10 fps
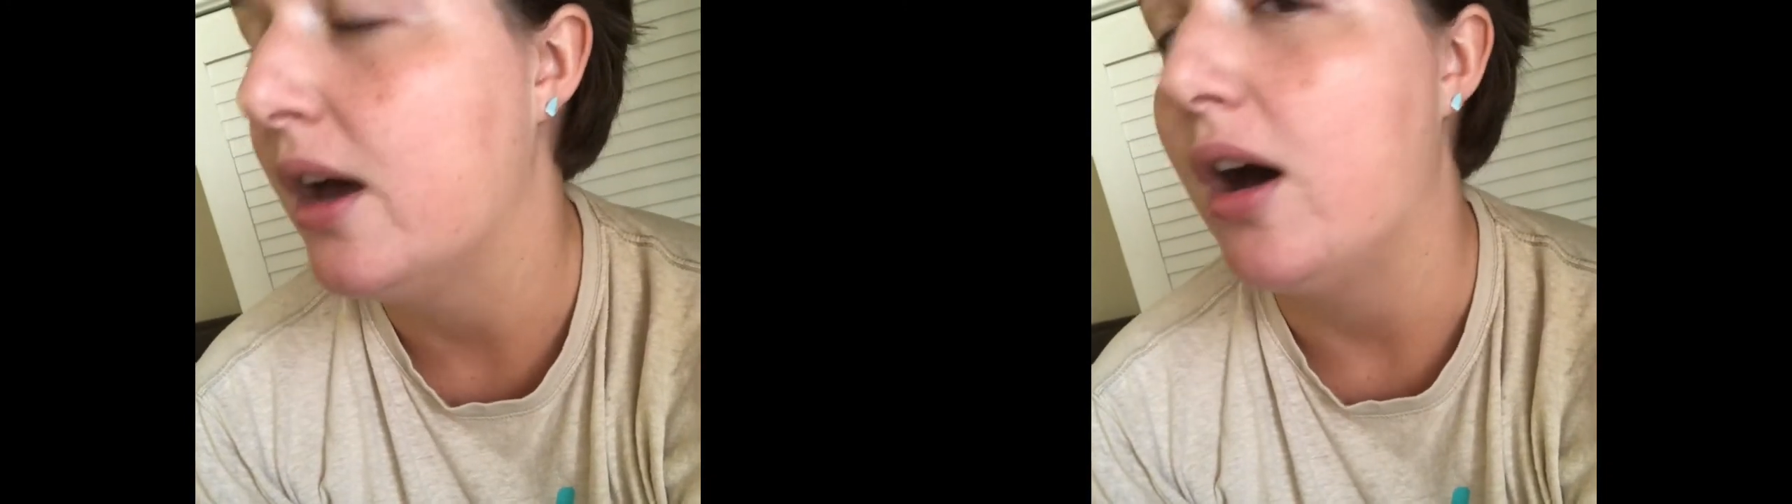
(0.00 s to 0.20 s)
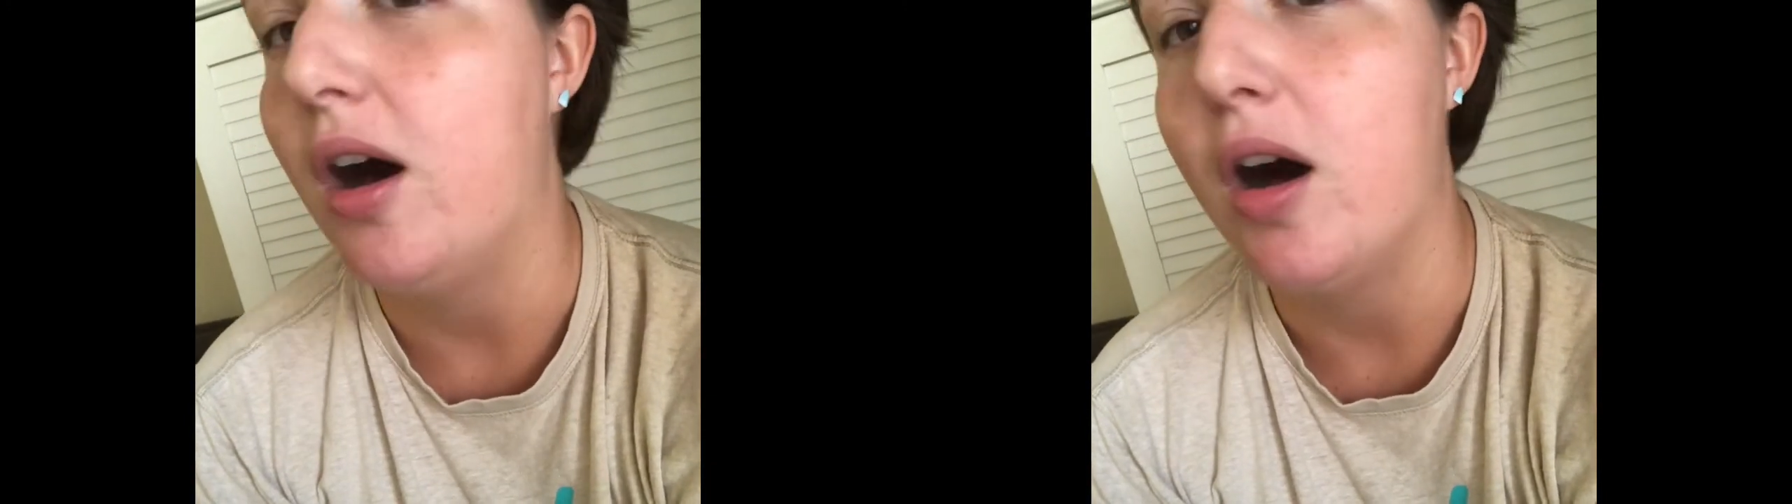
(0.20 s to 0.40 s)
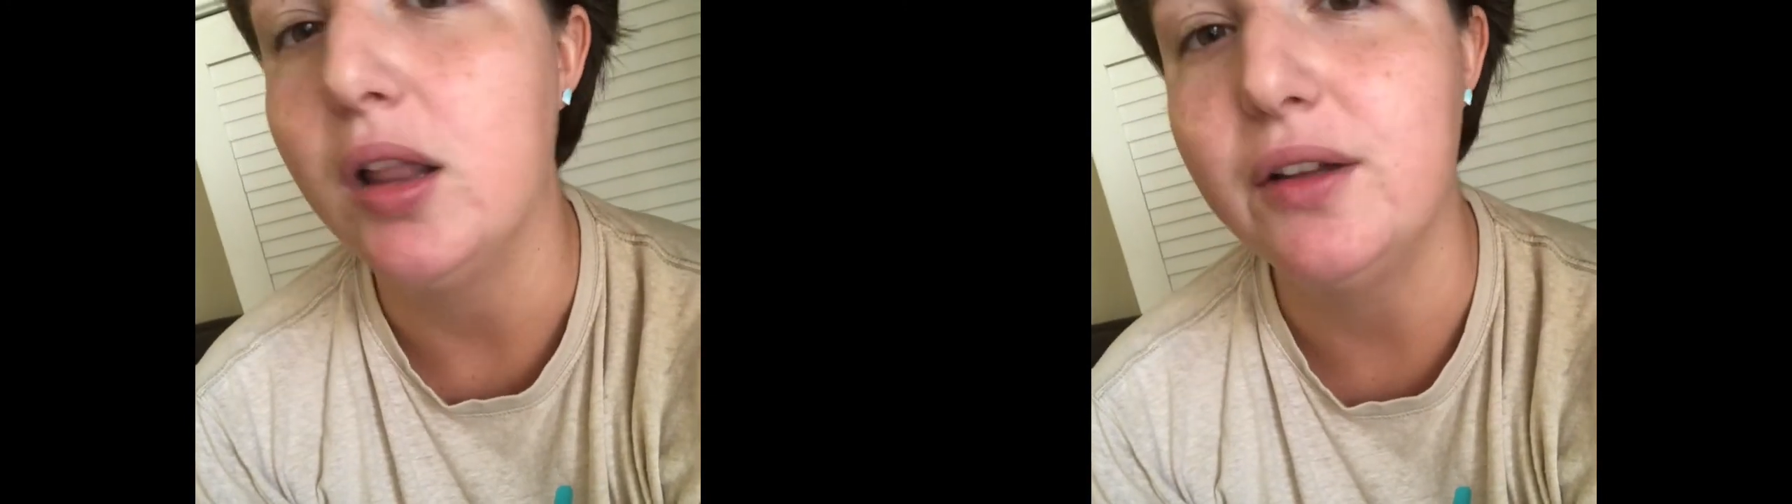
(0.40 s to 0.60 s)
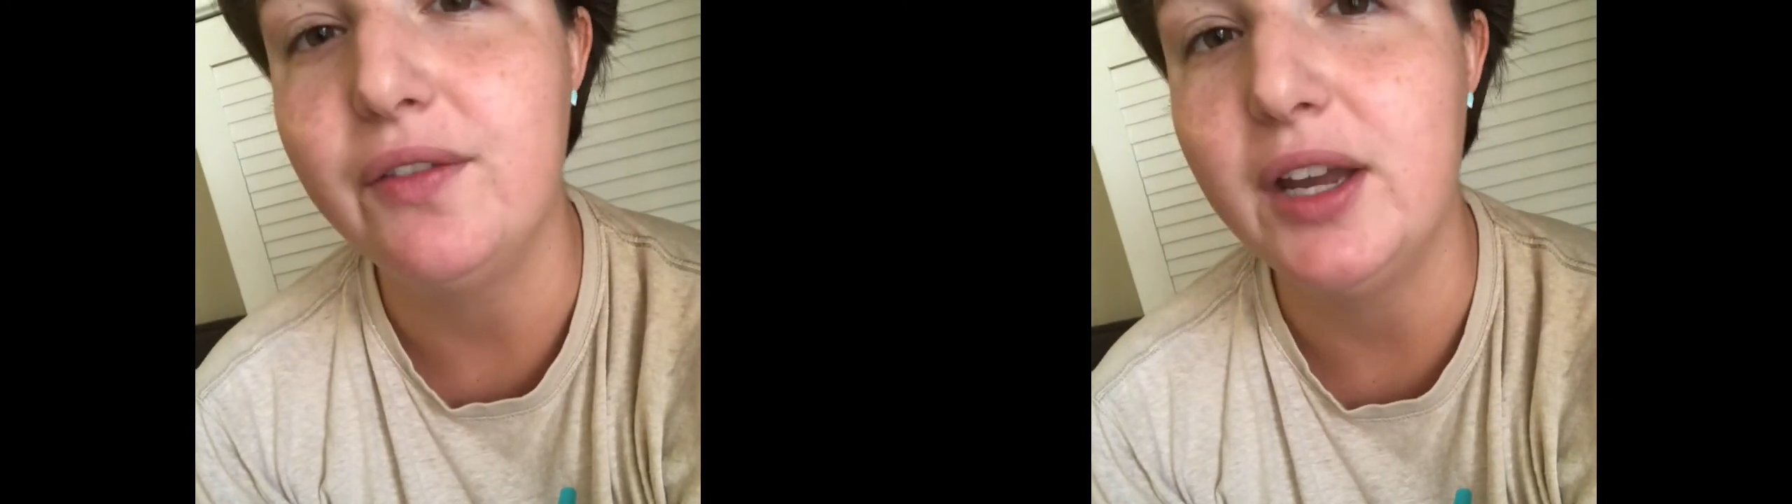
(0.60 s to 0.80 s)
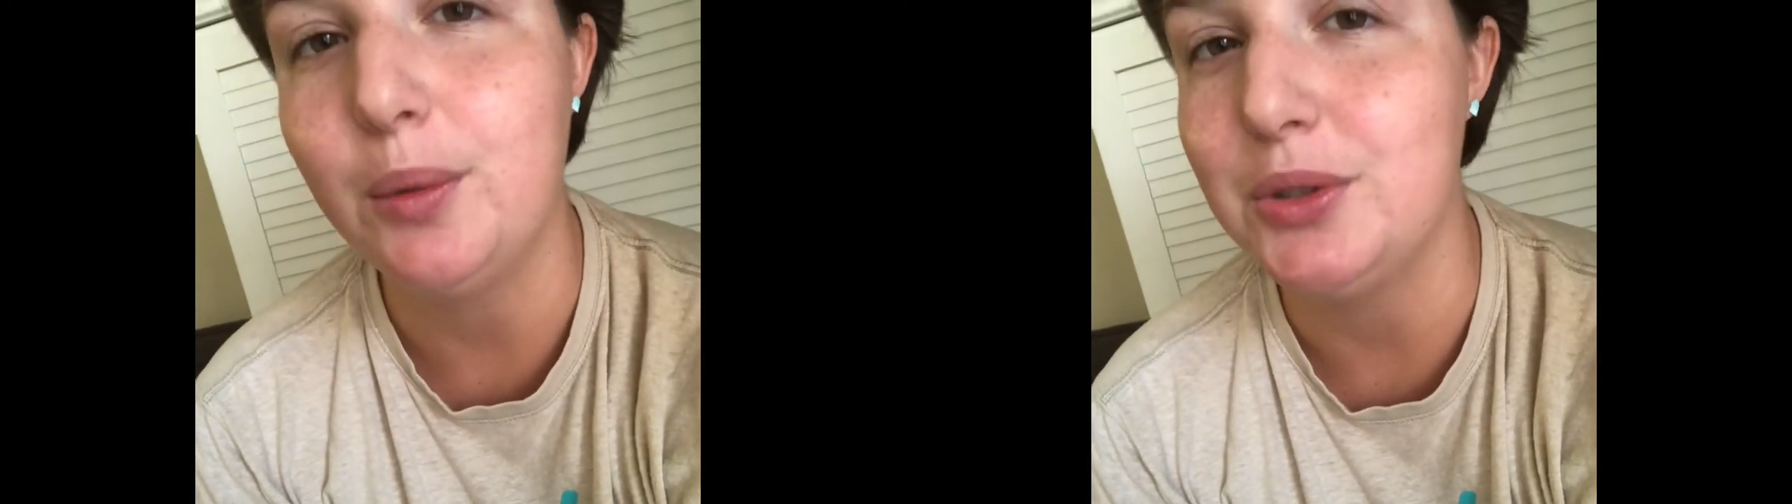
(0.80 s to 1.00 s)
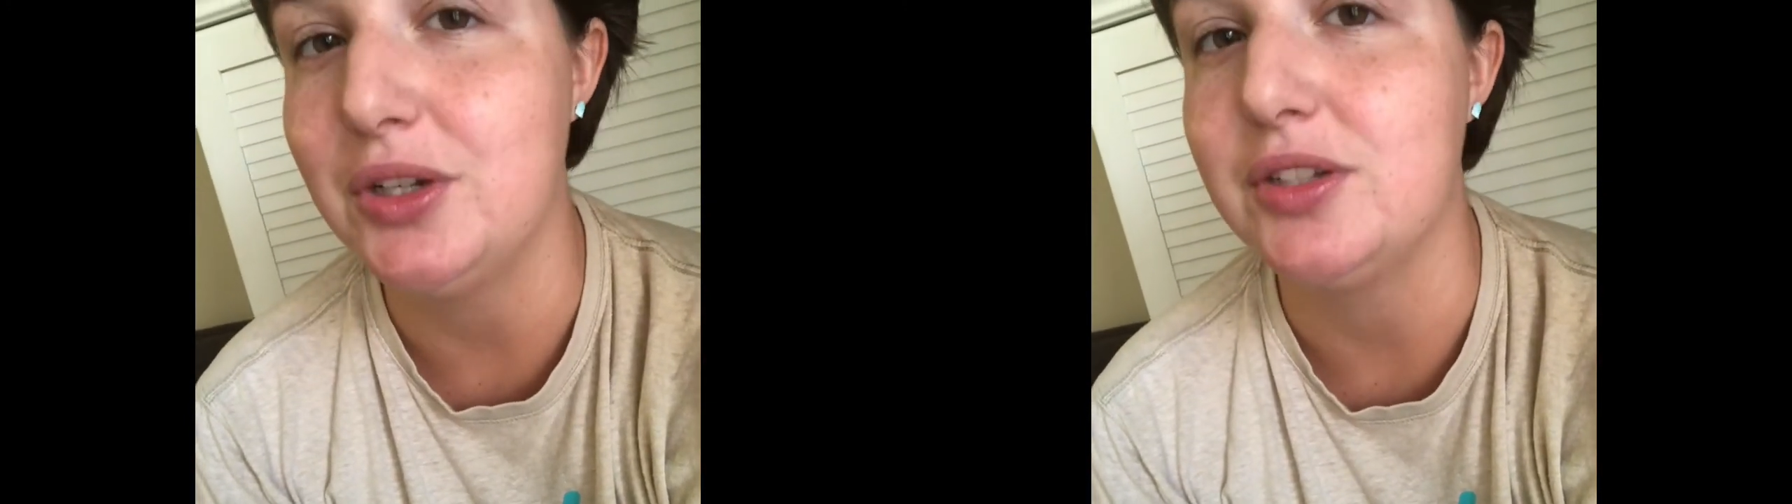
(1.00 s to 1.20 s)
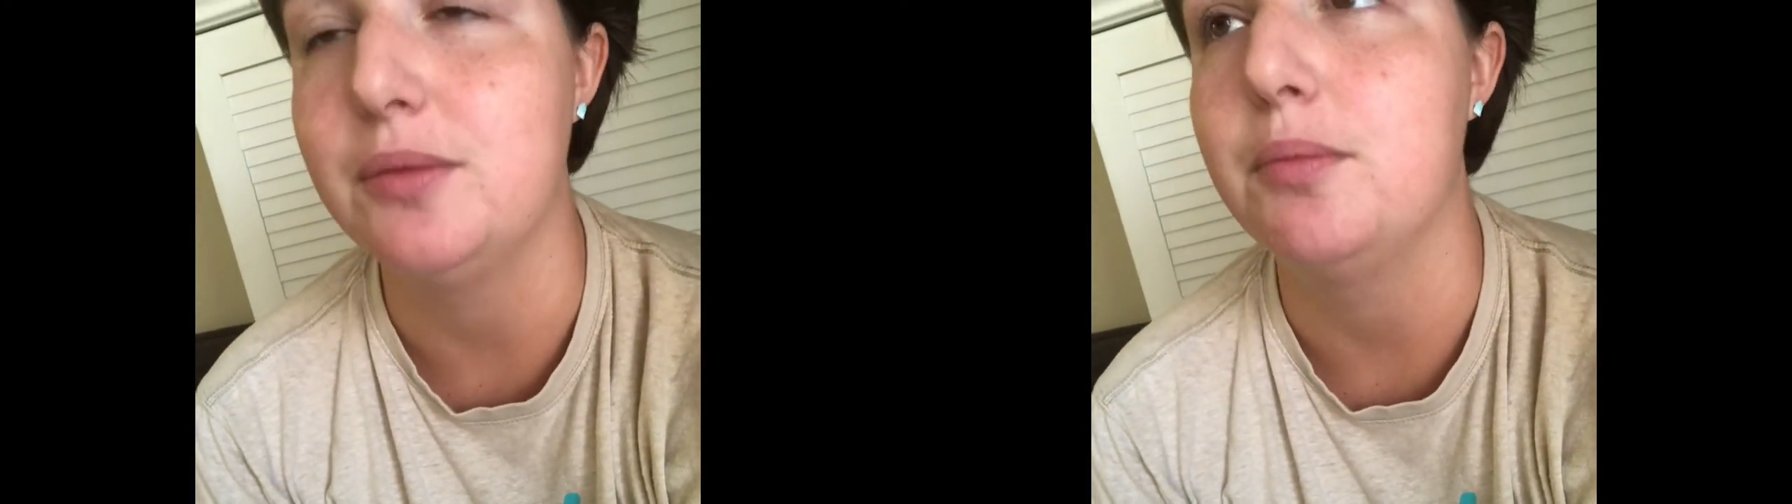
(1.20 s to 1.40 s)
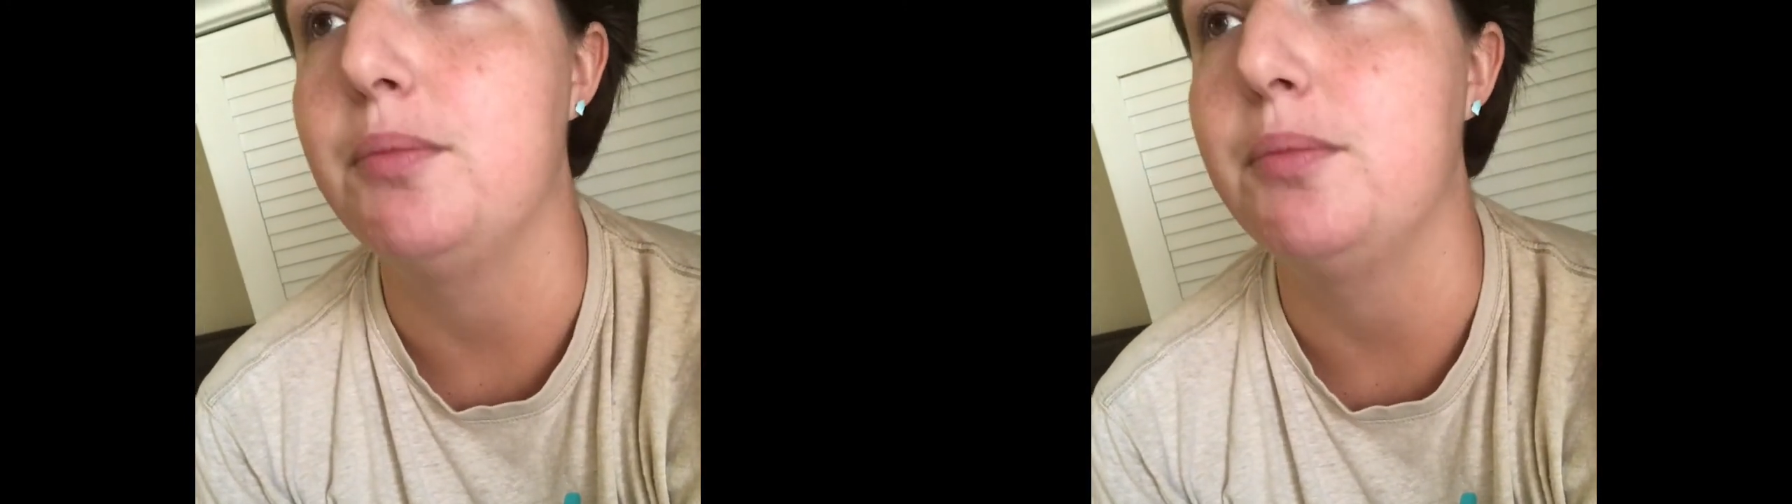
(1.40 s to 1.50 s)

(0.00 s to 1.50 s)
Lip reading: all of it will just